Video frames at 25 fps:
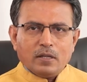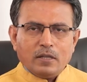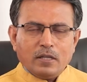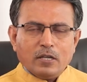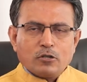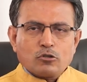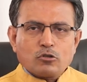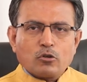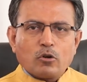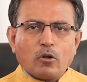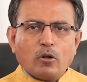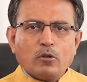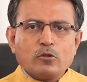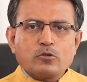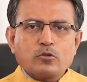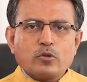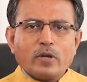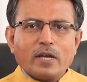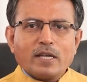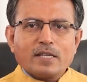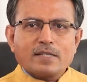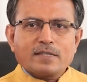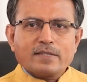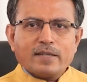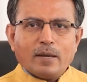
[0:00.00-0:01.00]
They should also
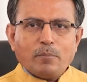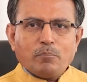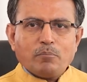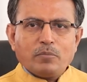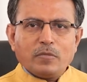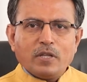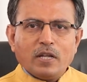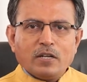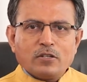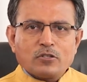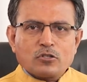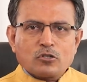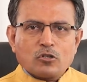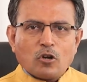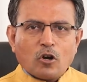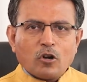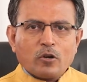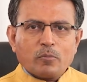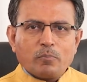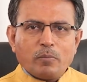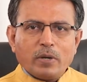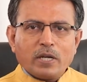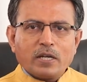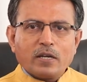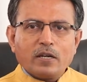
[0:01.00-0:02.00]
accept that
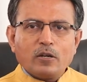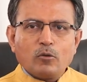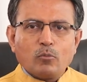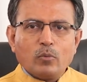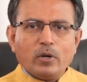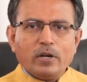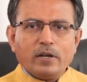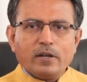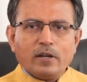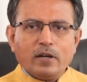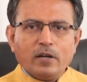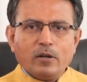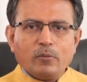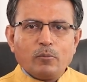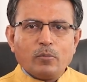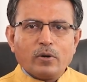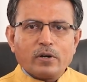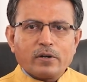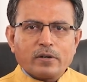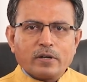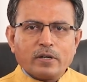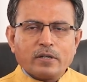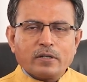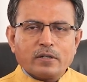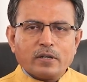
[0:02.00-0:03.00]
stock picking will deliver
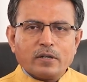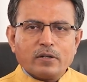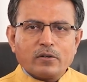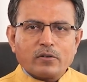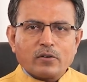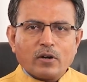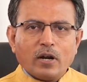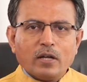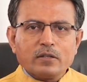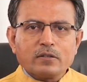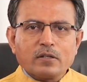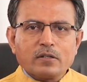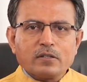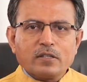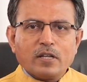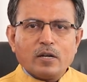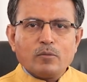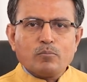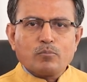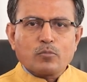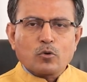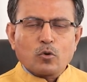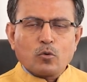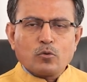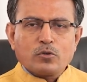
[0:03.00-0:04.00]
return rather
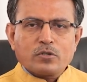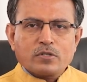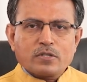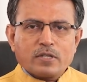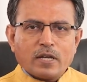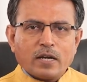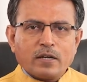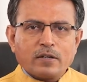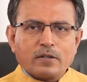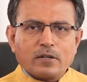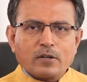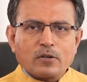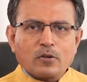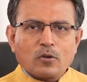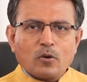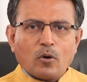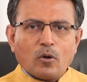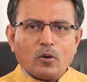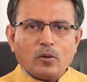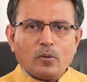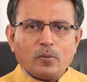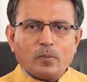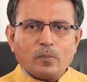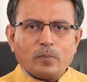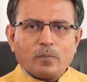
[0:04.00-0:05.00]
than broad sector
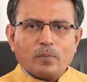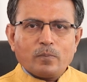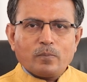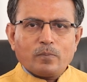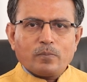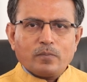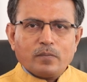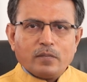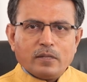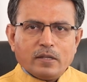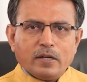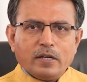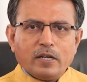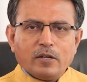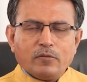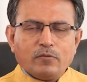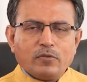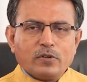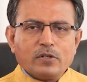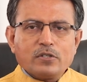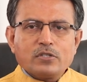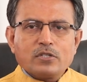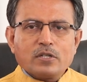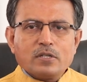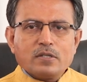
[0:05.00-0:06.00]
call. The
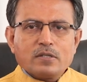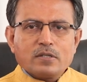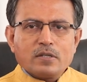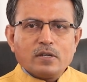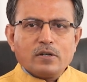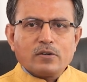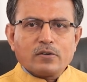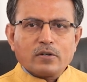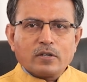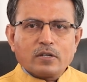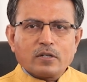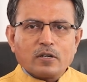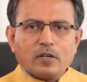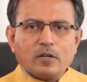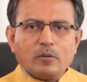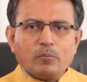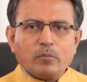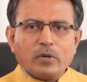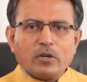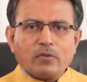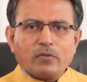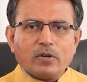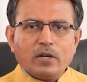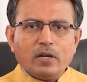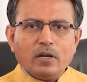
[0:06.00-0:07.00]
divergence in return
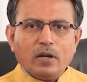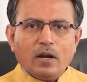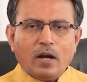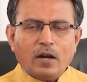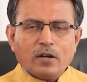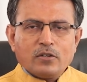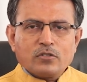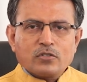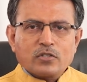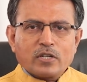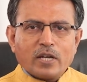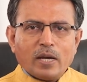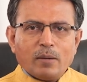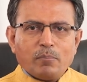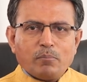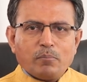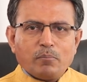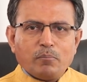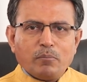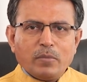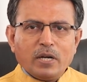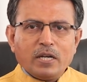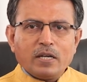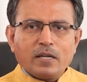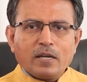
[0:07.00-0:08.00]
between large cap,
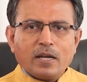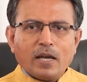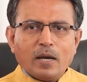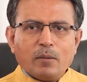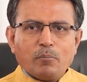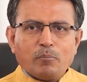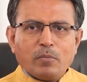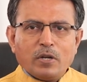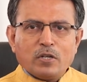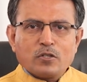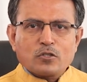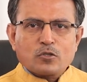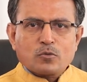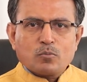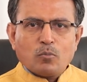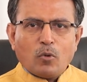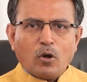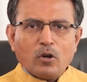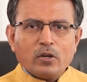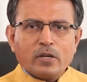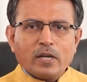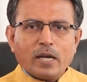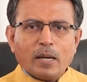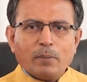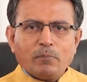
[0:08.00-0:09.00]
mid cap and
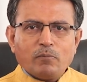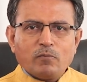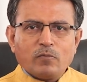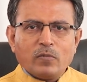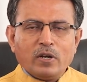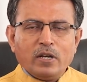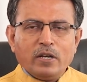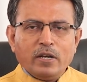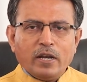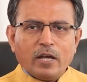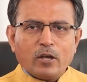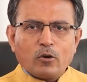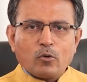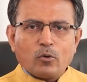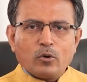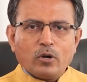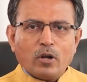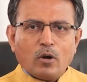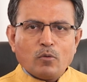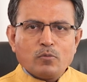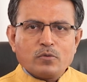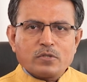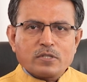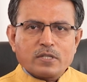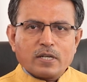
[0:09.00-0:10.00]
small cap will narrow
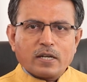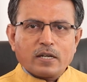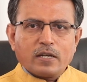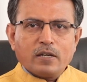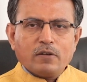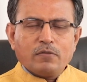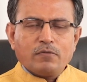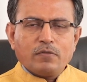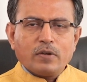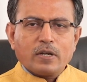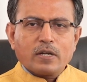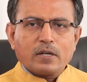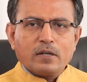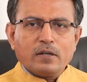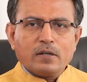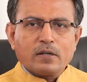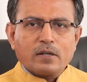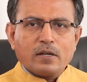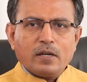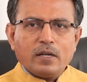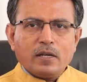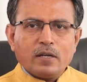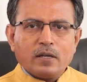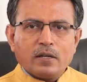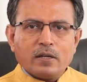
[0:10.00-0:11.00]
down
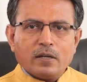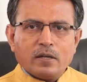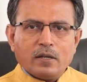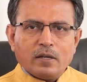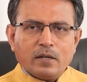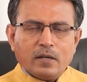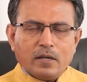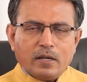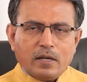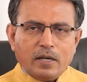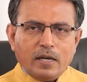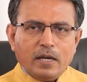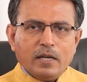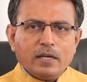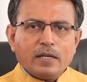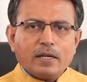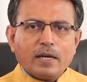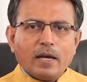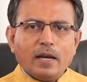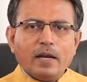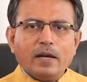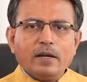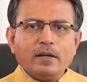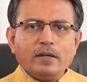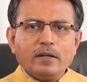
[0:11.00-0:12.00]
significantly in
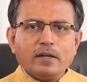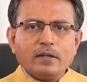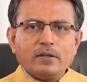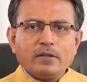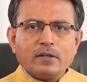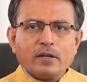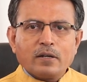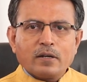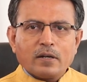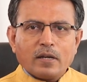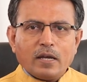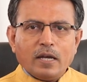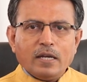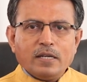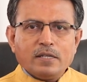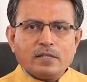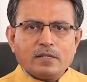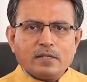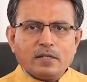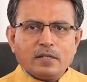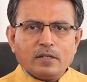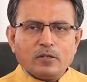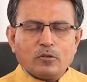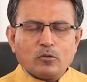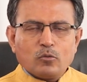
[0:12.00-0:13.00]
calendar year
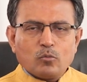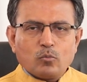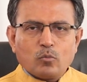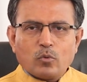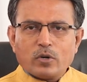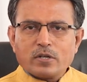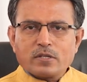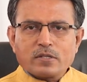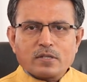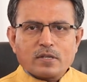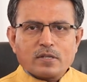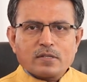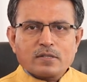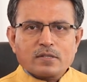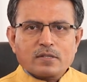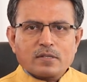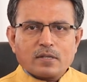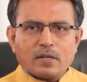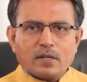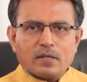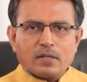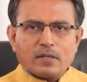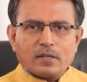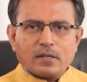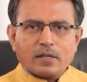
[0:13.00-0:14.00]
18 versus
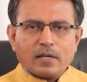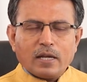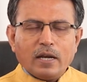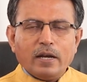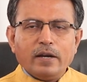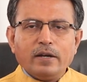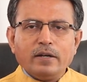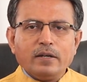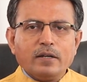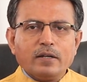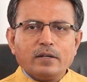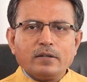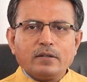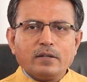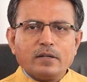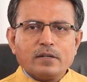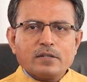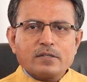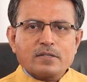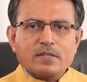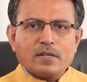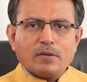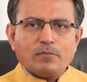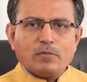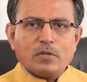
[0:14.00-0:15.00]
calendar year
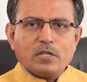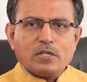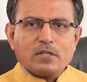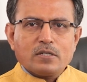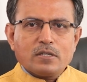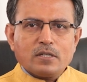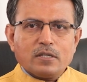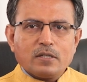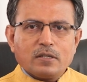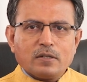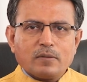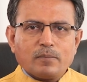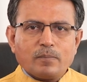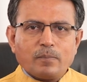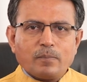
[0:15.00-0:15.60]
17.